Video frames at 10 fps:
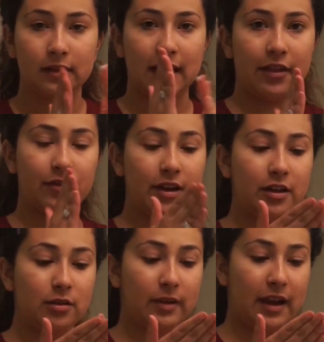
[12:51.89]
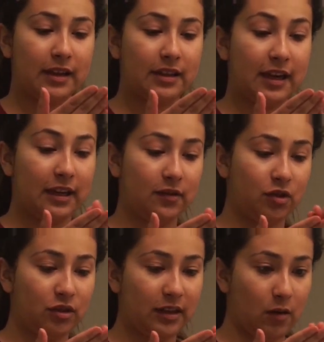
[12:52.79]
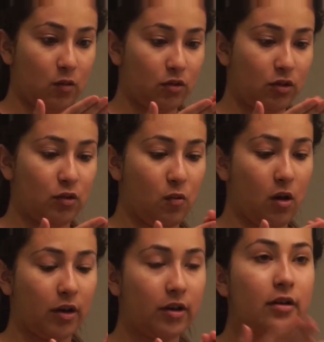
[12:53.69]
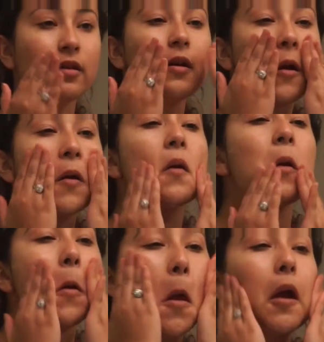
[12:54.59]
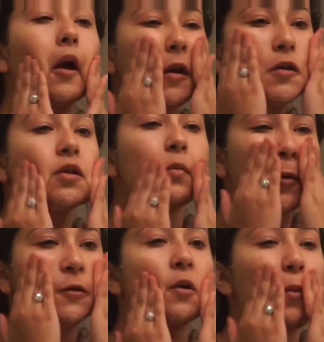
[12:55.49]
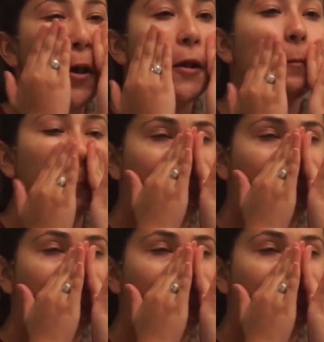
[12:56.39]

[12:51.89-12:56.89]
lather it into my hands, it kind of turns like to water. It kind of just melts away.